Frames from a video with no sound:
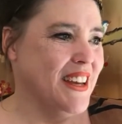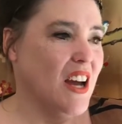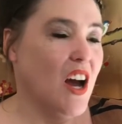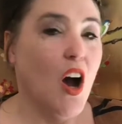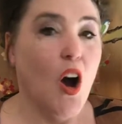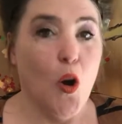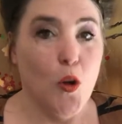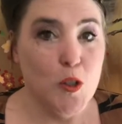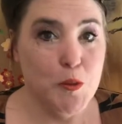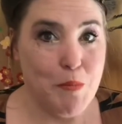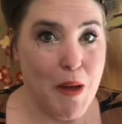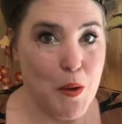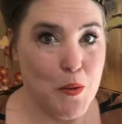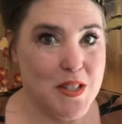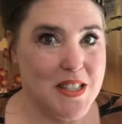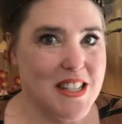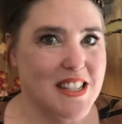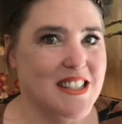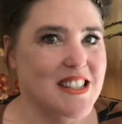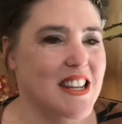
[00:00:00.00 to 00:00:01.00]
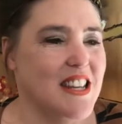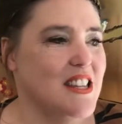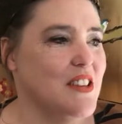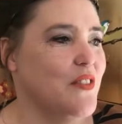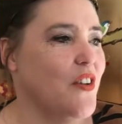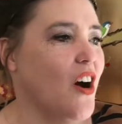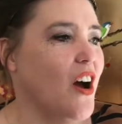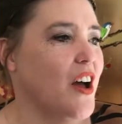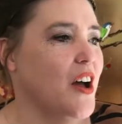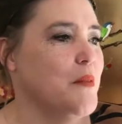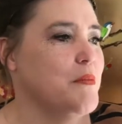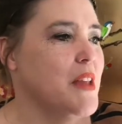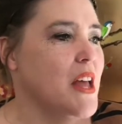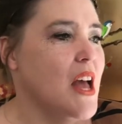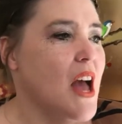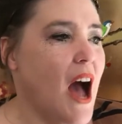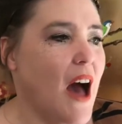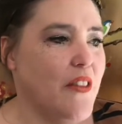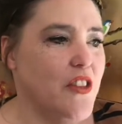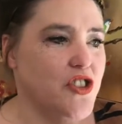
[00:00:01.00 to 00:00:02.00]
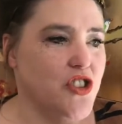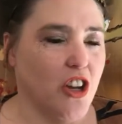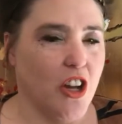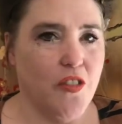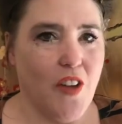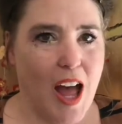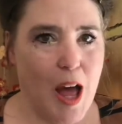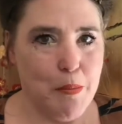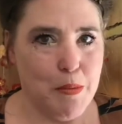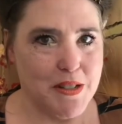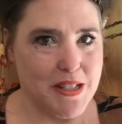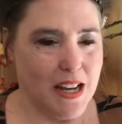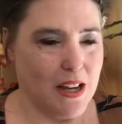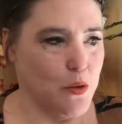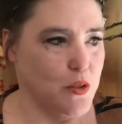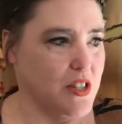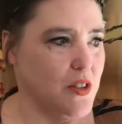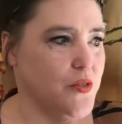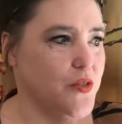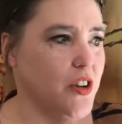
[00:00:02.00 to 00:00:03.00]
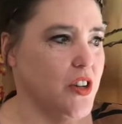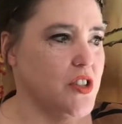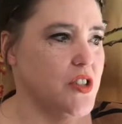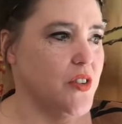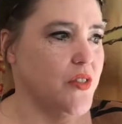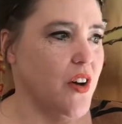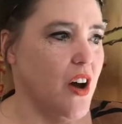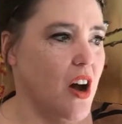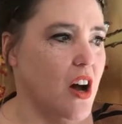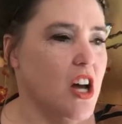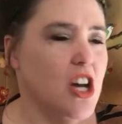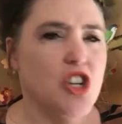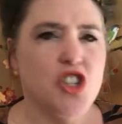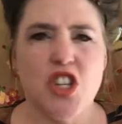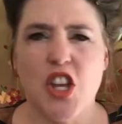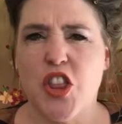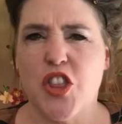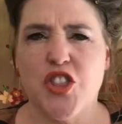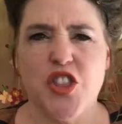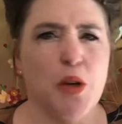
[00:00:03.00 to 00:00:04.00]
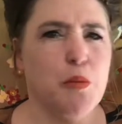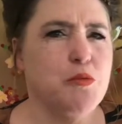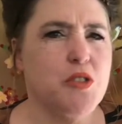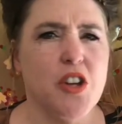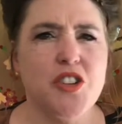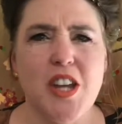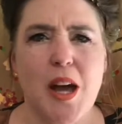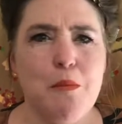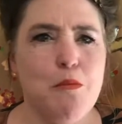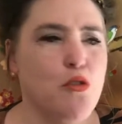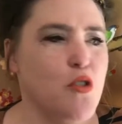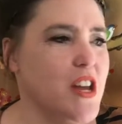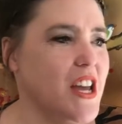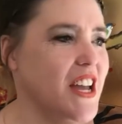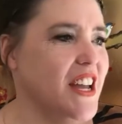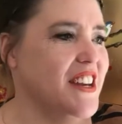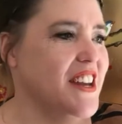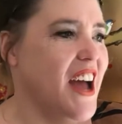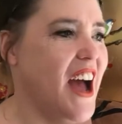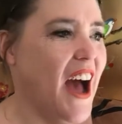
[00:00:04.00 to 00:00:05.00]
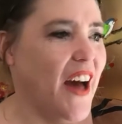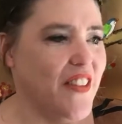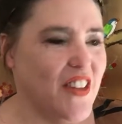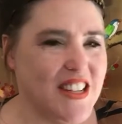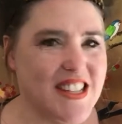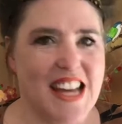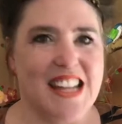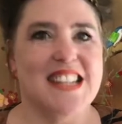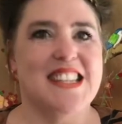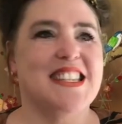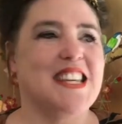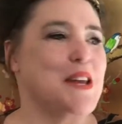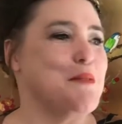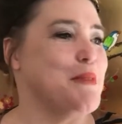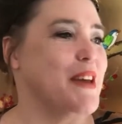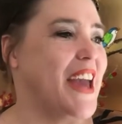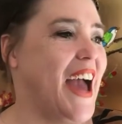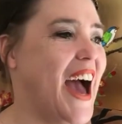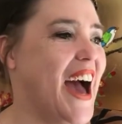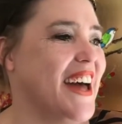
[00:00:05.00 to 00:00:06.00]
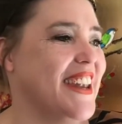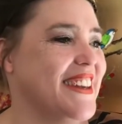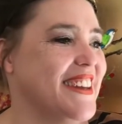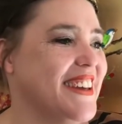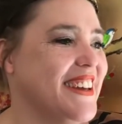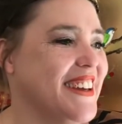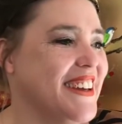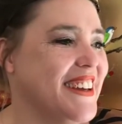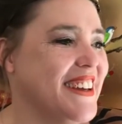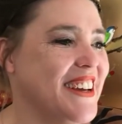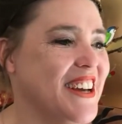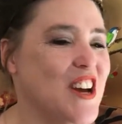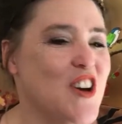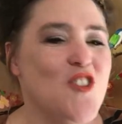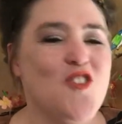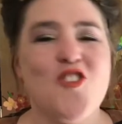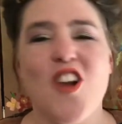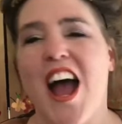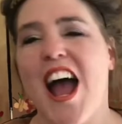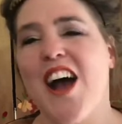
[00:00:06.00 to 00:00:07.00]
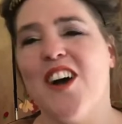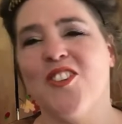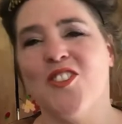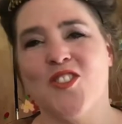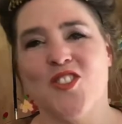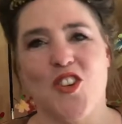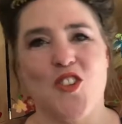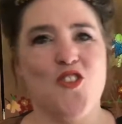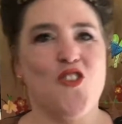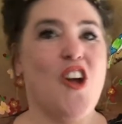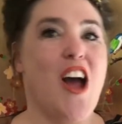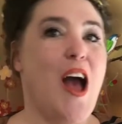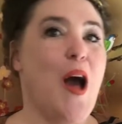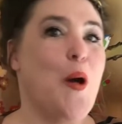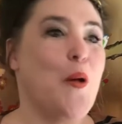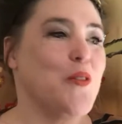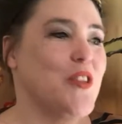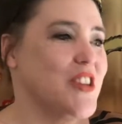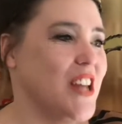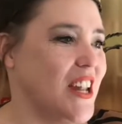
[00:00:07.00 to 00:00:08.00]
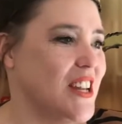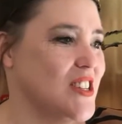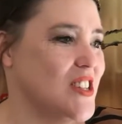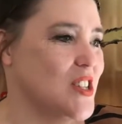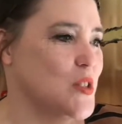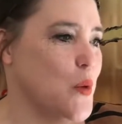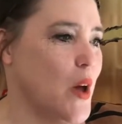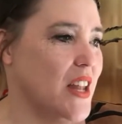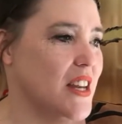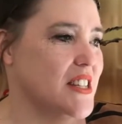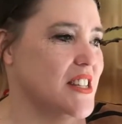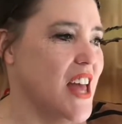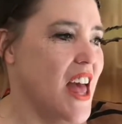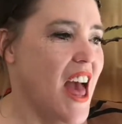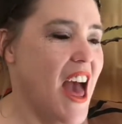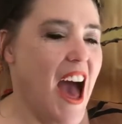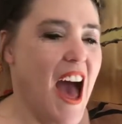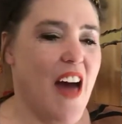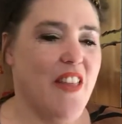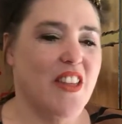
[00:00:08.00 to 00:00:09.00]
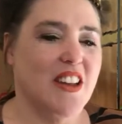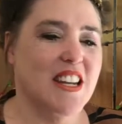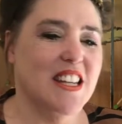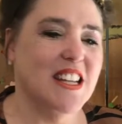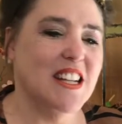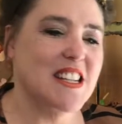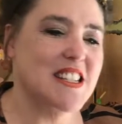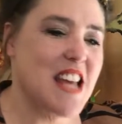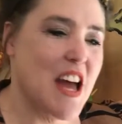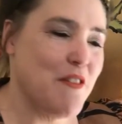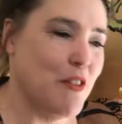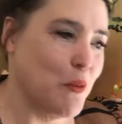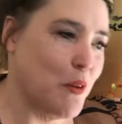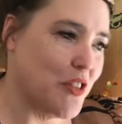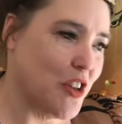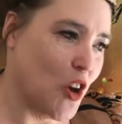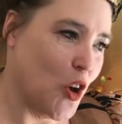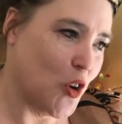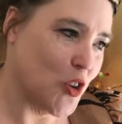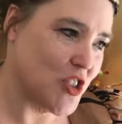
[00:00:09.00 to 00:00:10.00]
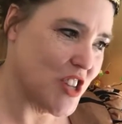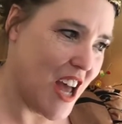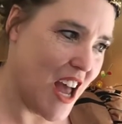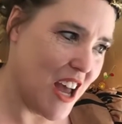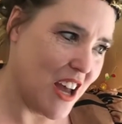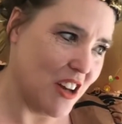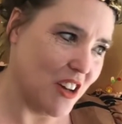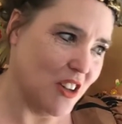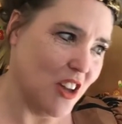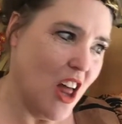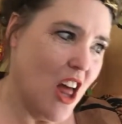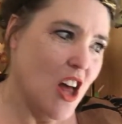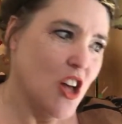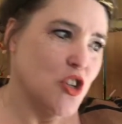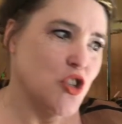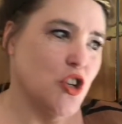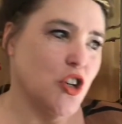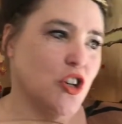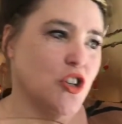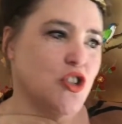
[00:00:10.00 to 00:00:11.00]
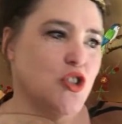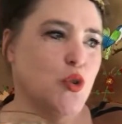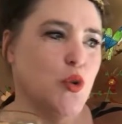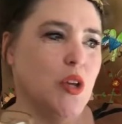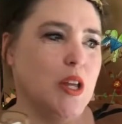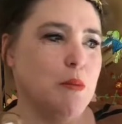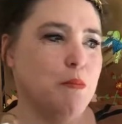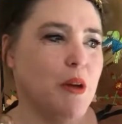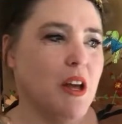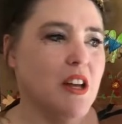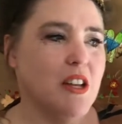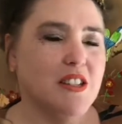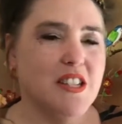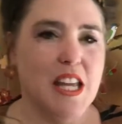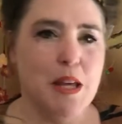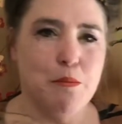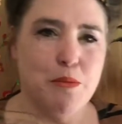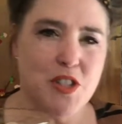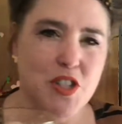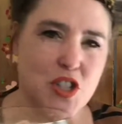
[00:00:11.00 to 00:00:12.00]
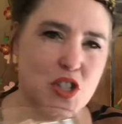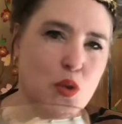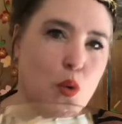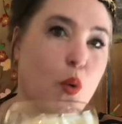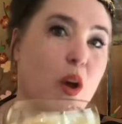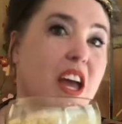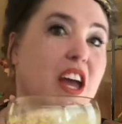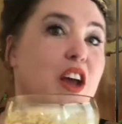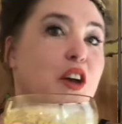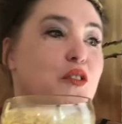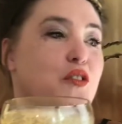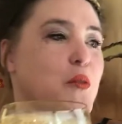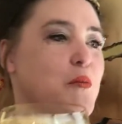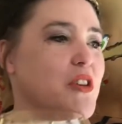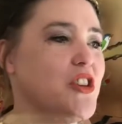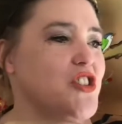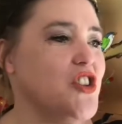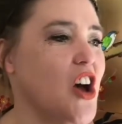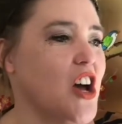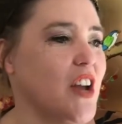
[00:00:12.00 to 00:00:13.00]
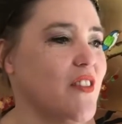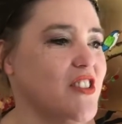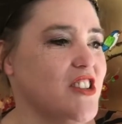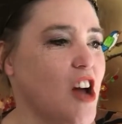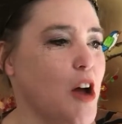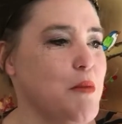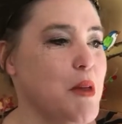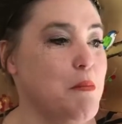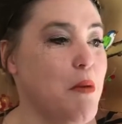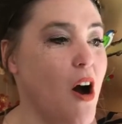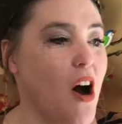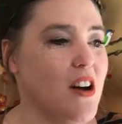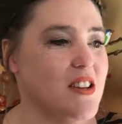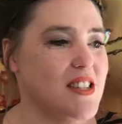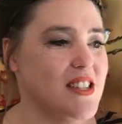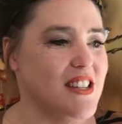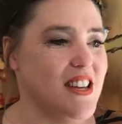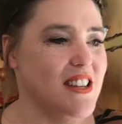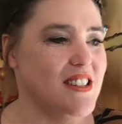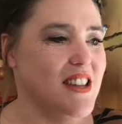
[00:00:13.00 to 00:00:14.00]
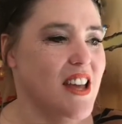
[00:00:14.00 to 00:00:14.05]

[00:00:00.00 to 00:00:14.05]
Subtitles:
Old Bet was sitting near the fire, and the jug of applejack was in front of her. She thumped her tambourine, and the dancing began. Round and round the dancers went, and the little devil with the long tail took a deep swig from the jug every time he passed it,